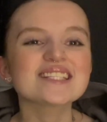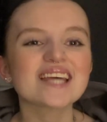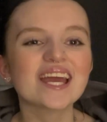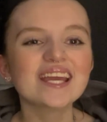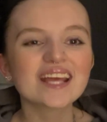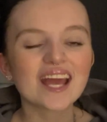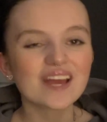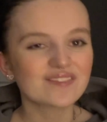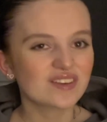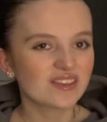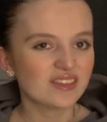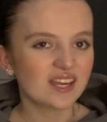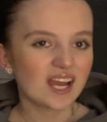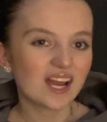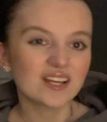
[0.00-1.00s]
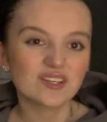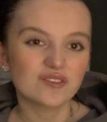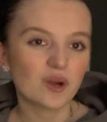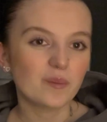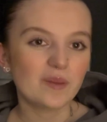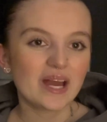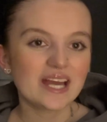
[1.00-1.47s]
Take everything at your
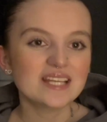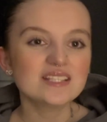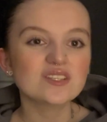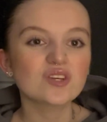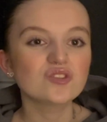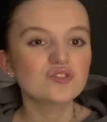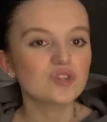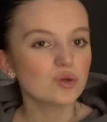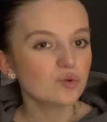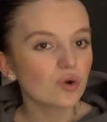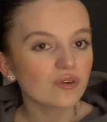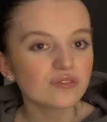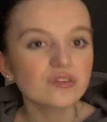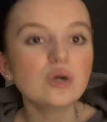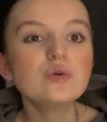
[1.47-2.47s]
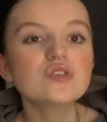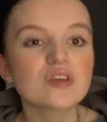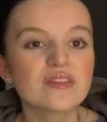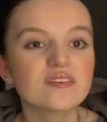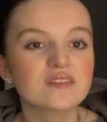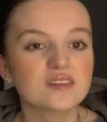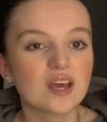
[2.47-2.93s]
own pace. Do not force
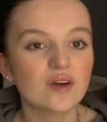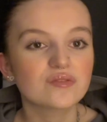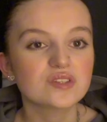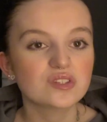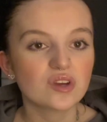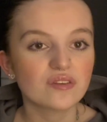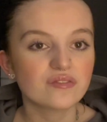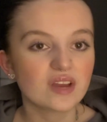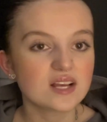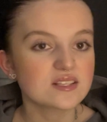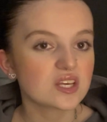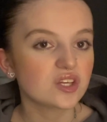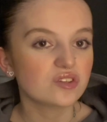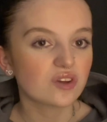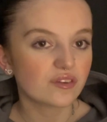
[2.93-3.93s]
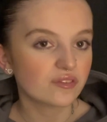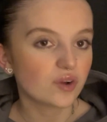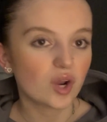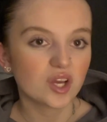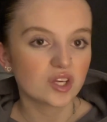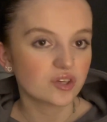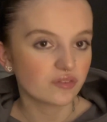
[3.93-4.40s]
yourself to do things that you don't feel
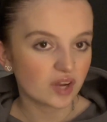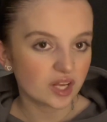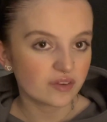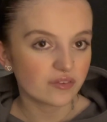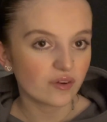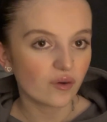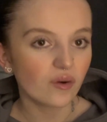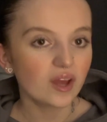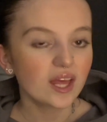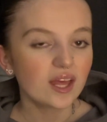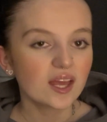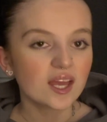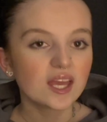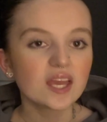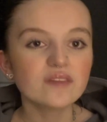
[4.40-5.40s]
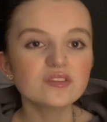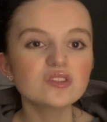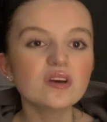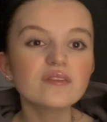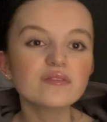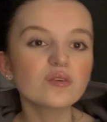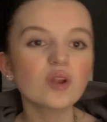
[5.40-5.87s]
like you're ready for. If you
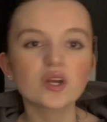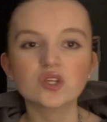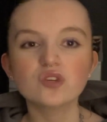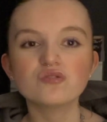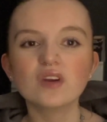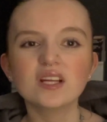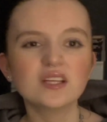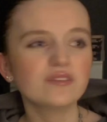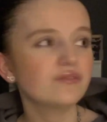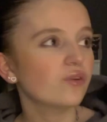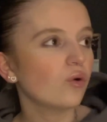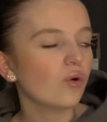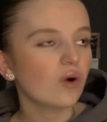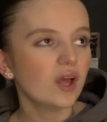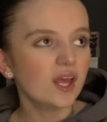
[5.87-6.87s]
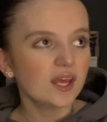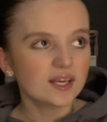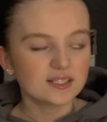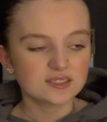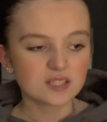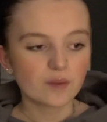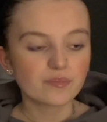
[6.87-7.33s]
don't feel like you're ready for
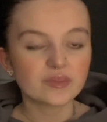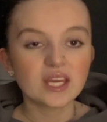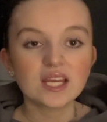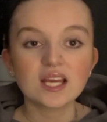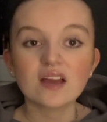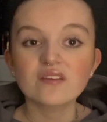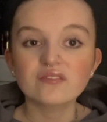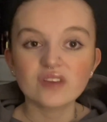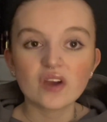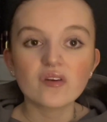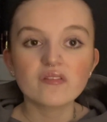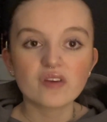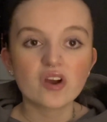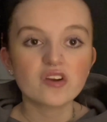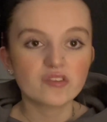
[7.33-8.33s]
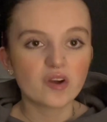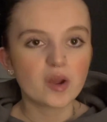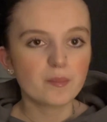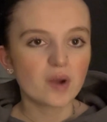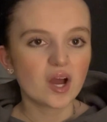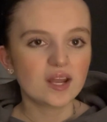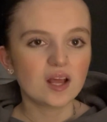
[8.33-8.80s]
something very, very, very
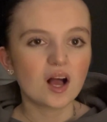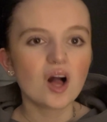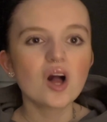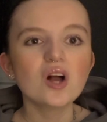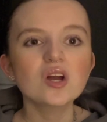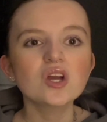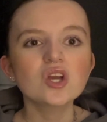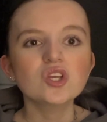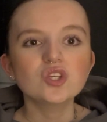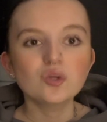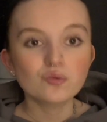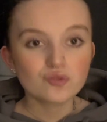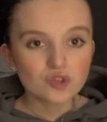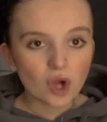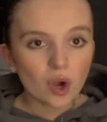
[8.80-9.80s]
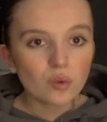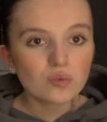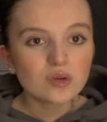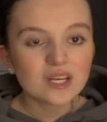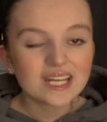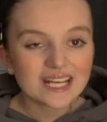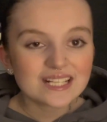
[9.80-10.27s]
minor, you
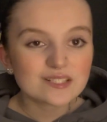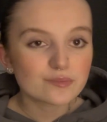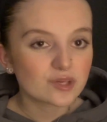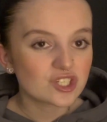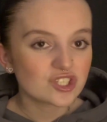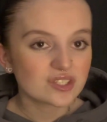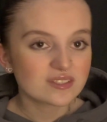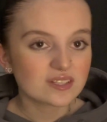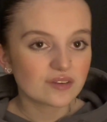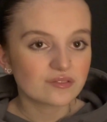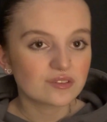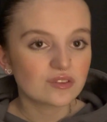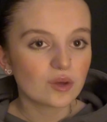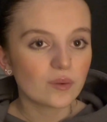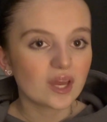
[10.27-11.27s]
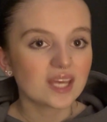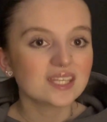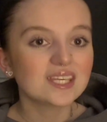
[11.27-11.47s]
don't need to pressure yourself to do it.